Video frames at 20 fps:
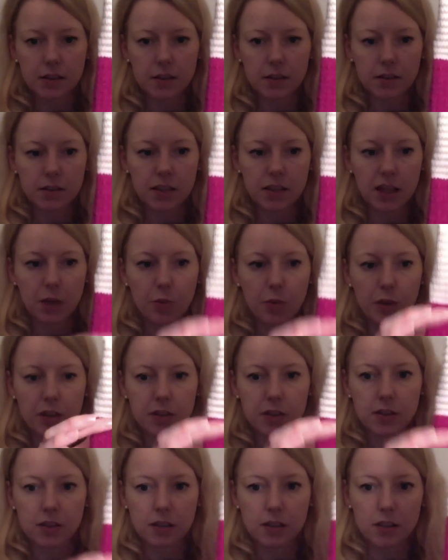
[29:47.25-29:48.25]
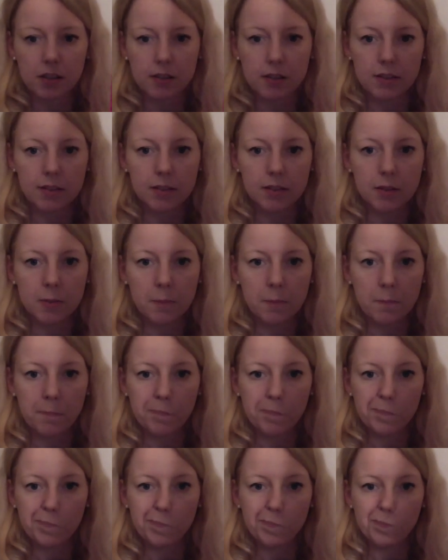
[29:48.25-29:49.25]
sequence is
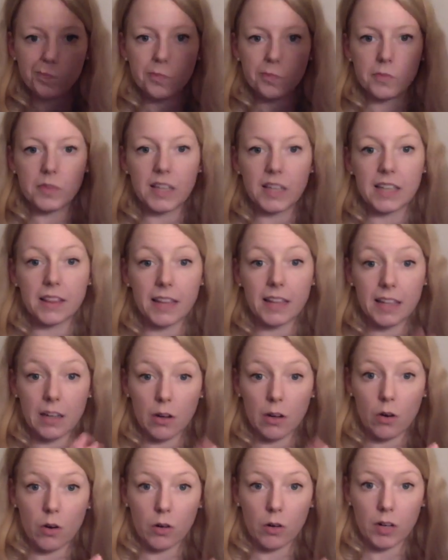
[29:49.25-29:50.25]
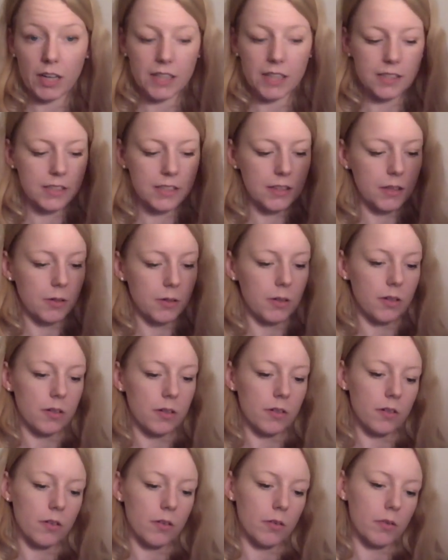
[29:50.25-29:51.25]
not that long as in the
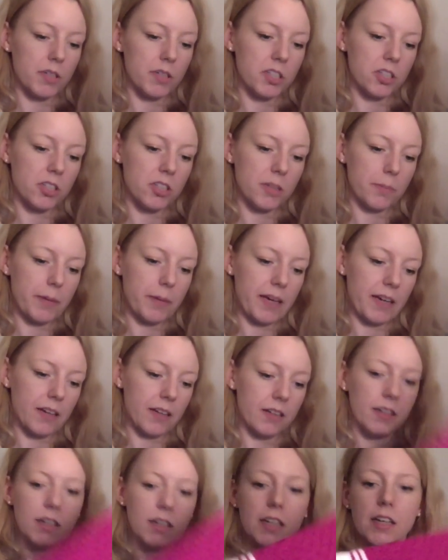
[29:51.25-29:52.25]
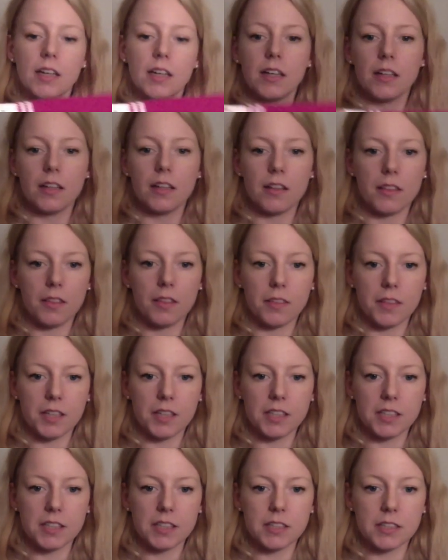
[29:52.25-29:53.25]
original pattern.
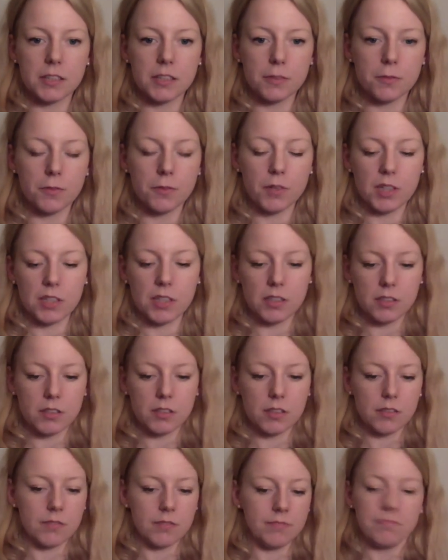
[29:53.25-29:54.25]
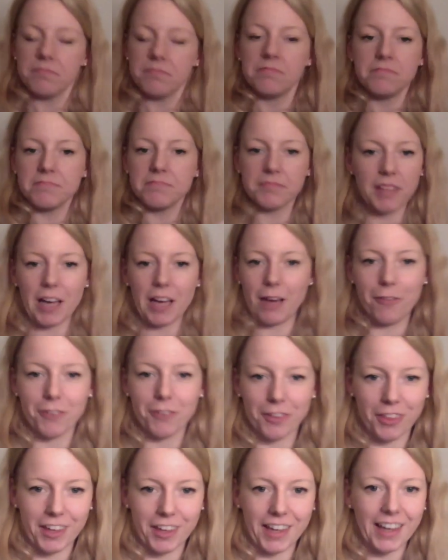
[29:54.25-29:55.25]
This is different.
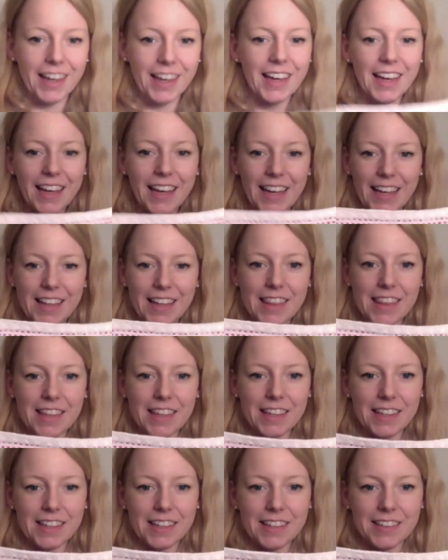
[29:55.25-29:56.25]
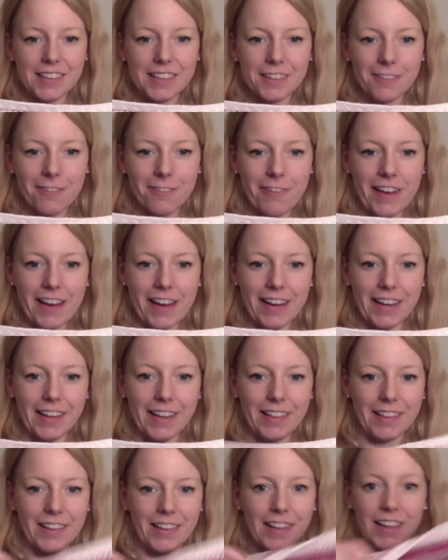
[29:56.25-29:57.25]
Everything. And the Fair
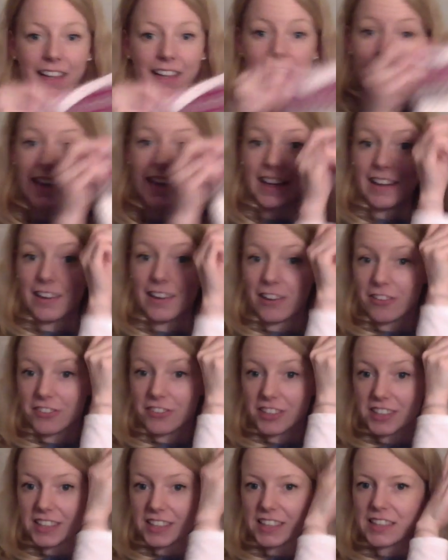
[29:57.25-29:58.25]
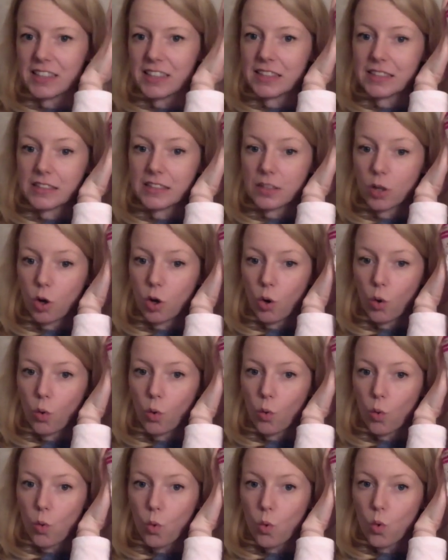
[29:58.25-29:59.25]
Isle. I love it. It's
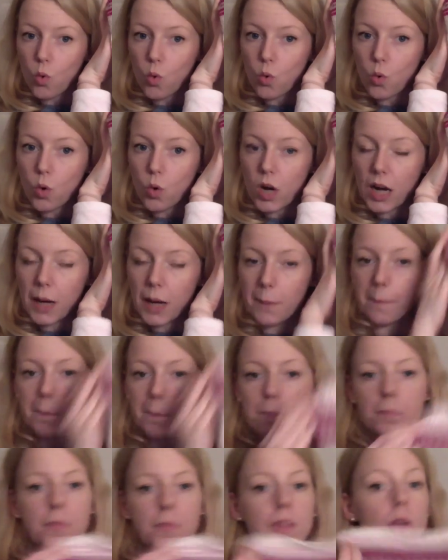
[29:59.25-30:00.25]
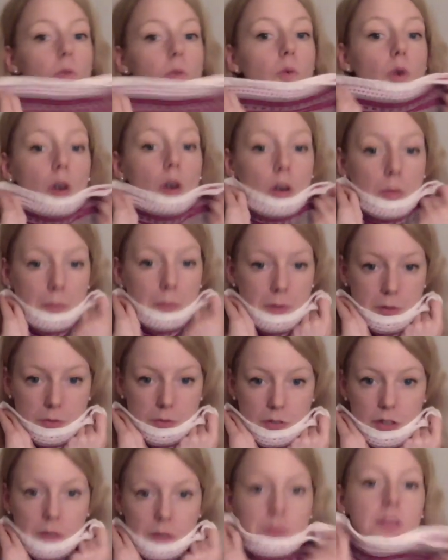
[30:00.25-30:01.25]
so warm
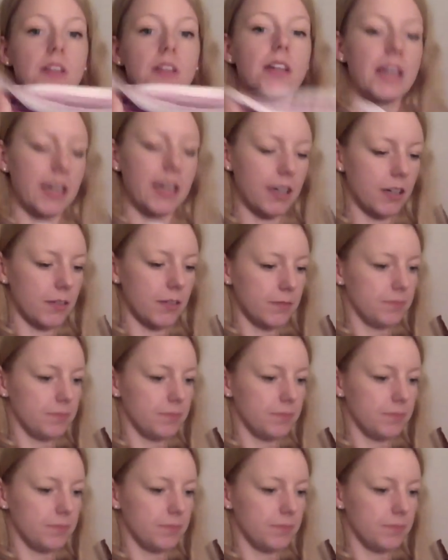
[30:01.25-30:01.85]
around the neck.